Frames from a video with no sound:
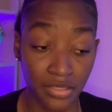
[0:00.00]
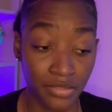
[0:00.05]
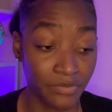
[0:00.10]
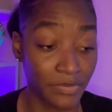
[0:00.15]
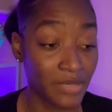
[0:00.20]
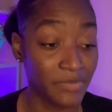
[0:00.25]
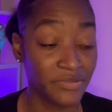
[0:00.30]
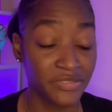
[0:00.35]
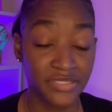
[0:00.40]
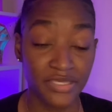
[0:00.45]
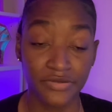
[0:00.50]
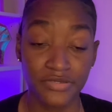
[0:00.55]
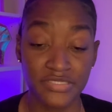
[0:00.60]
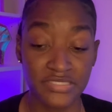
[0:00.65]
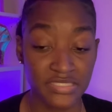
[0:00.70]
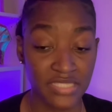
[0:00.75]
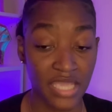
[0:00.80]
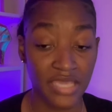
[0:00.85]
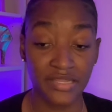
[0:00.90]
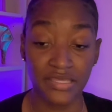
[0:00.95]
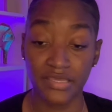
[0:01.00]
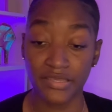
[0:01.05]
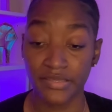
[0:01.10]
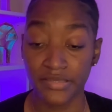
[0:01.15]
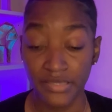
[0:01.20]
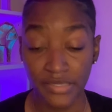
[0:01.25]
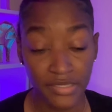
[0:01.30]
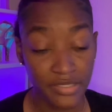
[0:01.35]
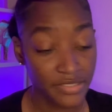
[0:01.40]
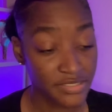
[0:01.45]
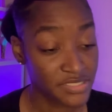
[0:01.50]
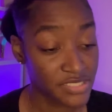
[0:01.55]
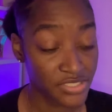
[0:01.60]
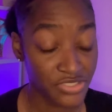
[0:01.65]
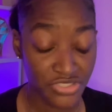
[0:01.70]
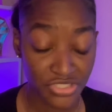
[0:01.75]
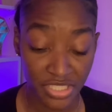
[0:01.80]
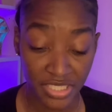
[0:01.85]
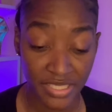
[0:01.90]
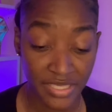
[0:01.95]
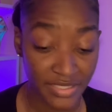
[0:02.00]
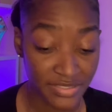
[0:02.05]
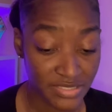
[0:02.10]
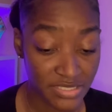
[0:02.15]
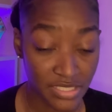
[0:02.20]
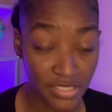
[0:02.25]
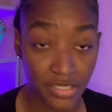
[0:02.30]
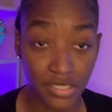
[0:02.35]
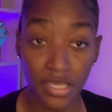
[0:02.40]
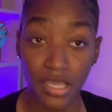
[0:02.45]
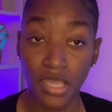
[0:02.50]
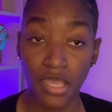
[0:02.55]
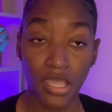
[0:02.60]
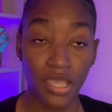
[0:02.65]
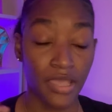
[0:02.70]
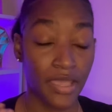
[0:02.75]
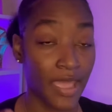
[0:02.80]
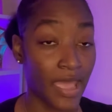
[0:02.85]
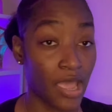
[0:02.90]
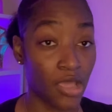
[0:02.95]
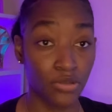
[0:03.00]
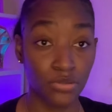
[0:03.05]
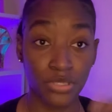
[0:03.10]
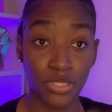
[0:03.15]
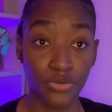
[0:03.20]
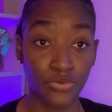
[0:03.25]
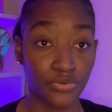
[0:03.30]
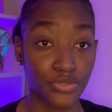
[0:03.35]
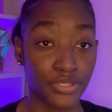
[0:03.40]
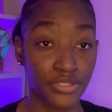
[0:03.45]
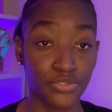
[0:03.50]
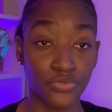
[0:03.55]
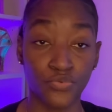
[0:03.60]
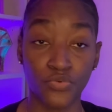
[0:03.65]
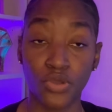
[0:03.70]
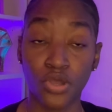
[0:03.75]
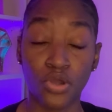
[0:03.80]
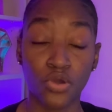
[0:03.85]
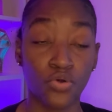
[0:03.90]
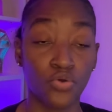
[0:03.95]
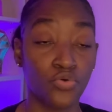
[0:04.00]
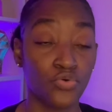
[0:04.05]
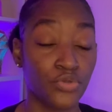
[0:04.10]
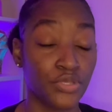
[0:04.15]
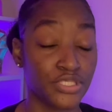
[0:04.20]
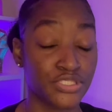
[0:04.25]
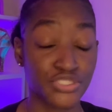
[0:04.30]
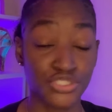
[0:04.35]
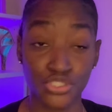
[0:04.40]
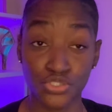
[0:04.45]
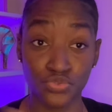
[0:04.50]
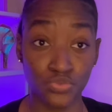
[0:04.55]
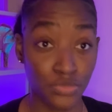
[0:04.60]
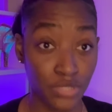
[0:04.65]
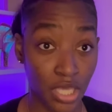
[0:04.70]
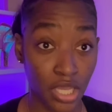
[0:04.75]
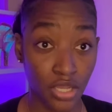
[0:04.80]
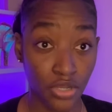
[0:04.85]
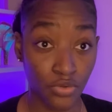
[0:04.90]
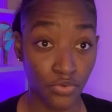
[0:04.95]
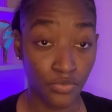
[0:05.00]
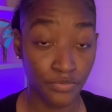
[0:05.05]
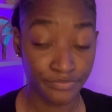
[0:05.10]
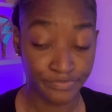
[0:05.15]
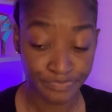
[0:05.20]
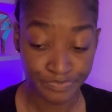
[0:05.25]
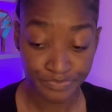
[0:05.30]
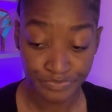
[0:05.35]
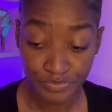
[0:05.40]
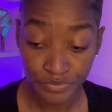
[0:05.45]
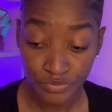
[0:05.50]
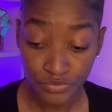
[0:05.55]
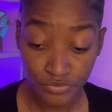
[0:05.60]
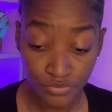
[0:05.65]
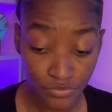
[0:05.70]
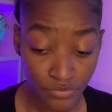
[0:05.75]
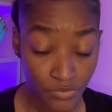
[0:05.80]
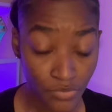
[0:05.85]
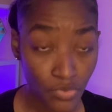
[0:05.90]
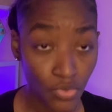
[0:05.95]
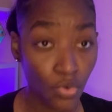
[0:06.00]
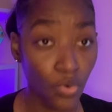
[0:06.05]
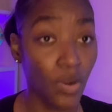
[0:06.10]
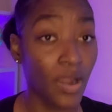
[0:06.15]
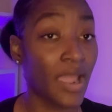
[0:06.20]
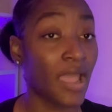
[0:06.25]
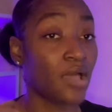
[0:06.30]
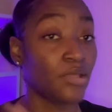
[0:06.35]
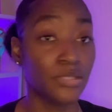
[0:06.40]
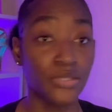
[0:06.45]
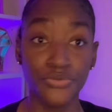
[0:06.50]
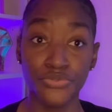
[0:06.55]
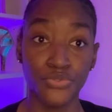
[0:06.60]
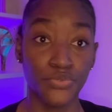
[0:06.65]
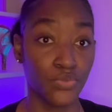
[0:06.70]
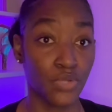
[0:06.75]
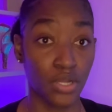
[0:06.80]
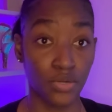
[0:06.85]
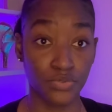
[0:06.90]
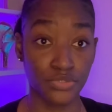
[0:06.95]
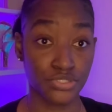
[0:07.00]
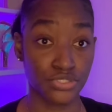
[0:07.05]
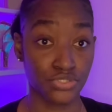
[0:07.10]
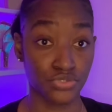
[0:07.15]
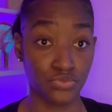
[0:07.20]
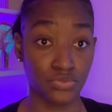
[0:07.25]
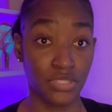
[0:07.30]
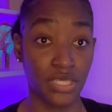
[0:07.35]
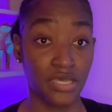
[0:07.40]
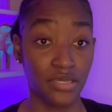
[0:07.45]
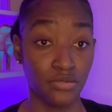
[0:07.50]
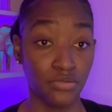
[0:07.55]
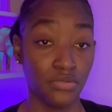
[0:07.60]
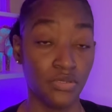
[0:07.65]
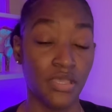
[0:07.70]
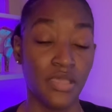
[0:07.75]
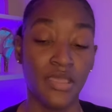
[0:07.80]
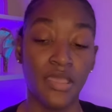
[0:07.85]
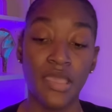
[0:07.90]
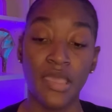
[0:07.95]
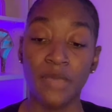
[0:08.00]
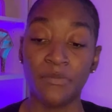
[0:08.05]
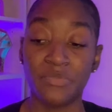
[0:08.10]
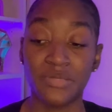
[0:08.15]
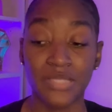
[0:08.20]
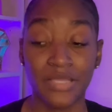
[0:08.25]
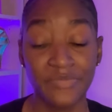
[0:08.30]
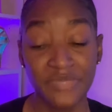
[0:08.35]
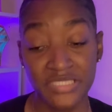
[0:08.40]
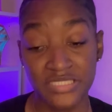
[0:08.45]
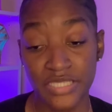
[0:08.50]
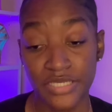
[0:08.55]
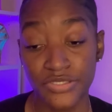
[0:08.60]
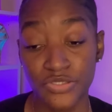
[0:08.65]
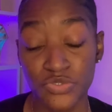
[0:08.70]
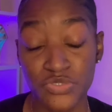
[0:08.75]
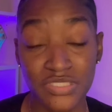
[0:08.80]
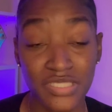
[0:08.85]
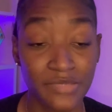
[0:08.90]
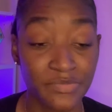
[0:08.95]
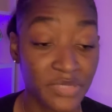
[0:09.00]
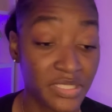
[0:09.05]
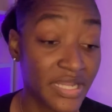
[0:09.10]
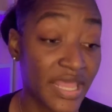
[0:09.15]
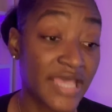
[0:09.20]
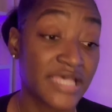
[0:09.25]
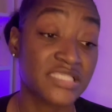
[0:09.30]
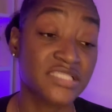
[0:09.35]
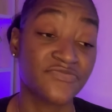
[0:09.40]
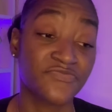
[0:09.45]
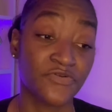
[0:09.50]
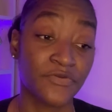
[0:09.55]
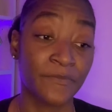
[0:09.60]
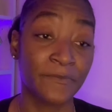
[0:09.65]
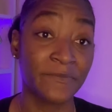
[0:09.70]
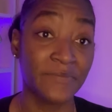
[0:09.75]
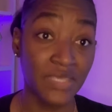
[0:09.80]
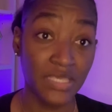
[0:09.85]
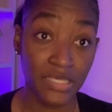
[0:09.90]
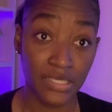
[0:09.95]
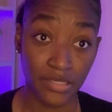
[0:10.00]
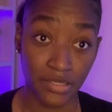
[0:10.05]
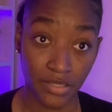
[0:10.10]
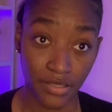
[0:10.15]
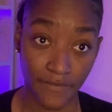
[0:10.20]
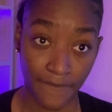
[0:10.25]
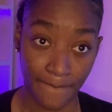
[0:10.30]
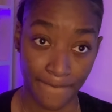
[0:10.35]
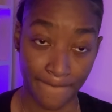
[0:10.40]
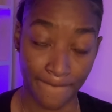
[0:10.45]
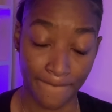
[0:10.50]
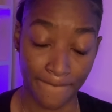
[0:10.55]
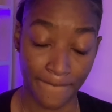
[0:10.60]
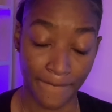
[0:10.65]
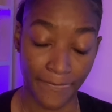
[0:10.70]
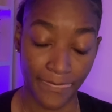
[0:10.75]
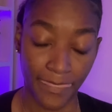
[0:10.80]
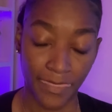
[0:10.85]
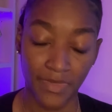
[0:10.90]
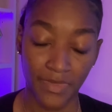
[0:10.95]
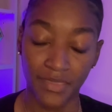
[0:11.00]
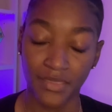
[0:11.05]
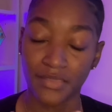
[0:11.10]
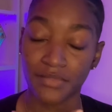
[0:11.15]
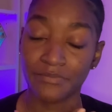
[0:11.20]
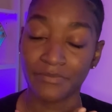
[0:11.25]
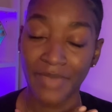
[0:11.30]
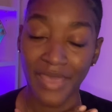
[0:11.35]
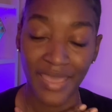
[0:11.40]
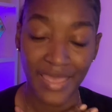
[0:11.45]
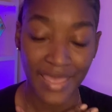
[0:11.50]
maybe there is not a such thing as a how low can you go is too low or how low you go is too low. But let me tell you something, as for me in my